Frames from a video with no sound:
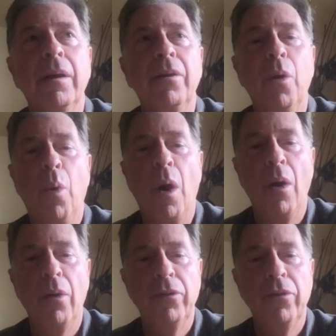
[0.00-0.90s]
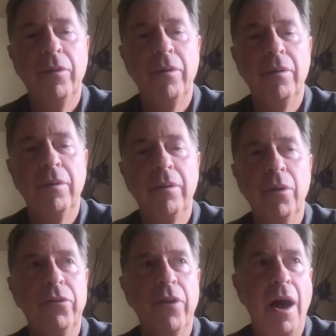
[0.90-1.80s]
no walls,
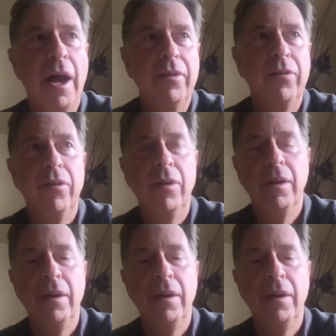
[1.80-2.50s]
no sides,